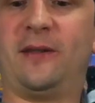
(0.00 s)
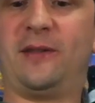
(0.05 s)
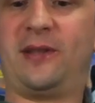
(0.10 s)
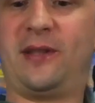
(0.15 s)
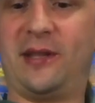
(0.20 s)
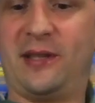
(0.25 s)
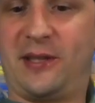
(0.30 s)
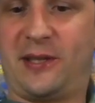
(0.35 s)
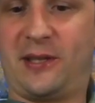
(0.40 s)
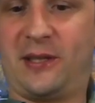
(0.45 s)

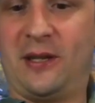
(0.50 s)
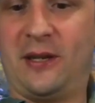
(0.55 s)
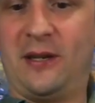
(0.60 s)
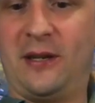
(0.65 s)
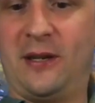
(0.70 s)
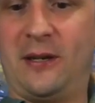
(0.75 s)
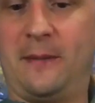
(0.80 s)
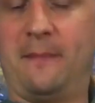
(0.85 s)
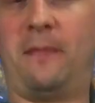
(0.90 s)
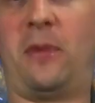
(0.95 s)
This
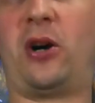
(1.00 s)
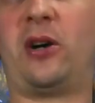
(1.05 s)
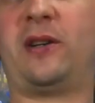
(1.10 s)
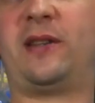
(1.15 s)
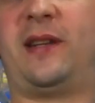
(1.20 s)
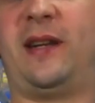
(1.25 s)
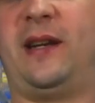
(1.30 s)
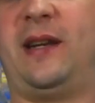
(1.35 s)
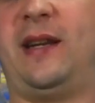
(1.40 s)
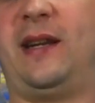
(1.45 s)

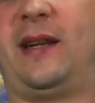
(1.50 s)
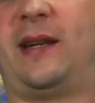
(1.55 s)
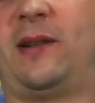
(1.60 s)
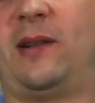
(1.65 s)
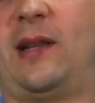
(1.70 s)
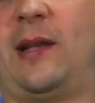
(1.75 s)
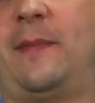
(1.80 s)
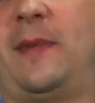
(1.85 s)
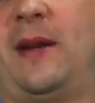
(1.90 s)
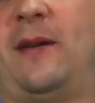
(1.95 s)
Martinique
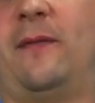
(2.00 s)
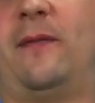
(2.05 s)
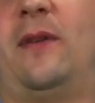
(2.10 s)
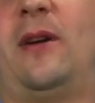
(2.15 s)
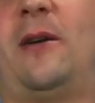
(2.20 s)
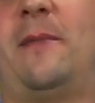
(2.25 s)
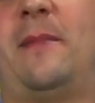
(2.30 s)
Clement Rum